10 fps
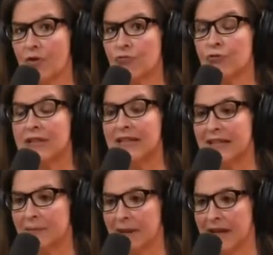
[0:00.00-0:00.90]

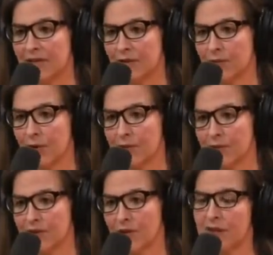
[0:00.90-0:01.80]
Really impactful moment
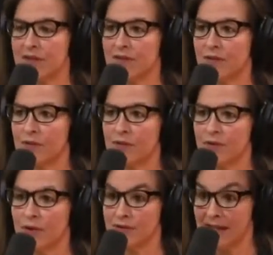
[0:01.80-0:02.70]
was going to
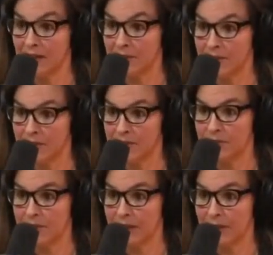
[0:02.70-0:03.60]
Los Alamos
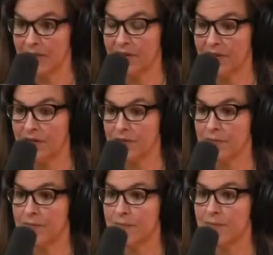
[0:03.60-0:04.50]
when I went there to